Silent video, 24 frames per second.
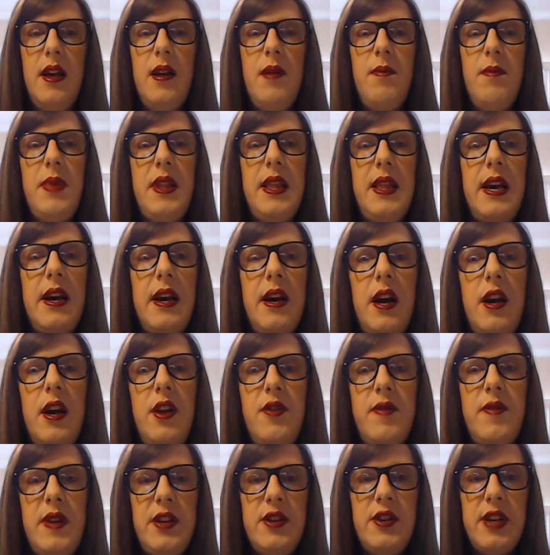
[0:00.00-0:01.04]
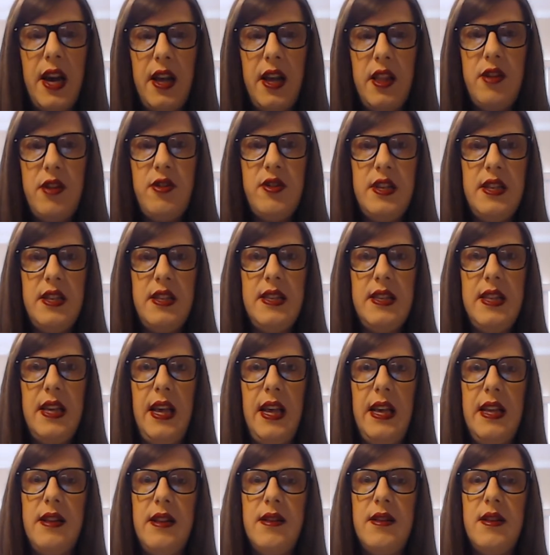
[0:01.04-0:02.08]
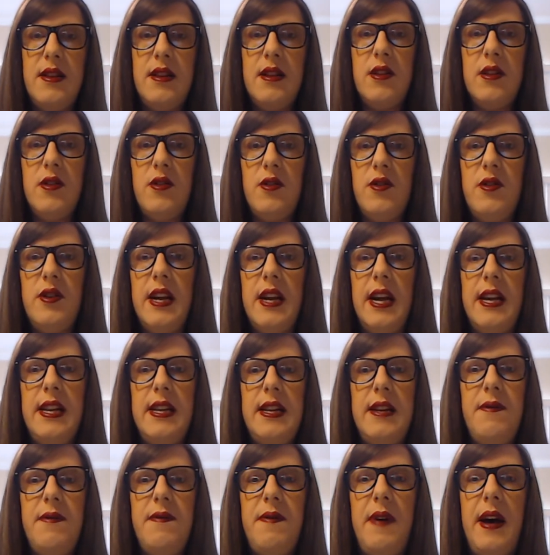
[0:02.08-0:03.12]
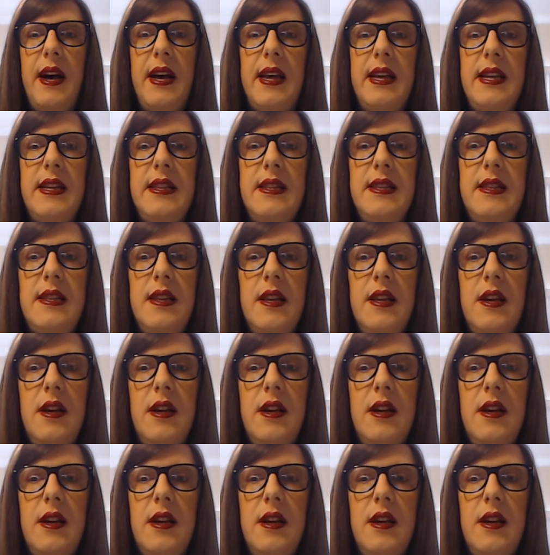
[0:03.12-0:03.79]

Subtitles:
But there are three challenges that Couldry identifies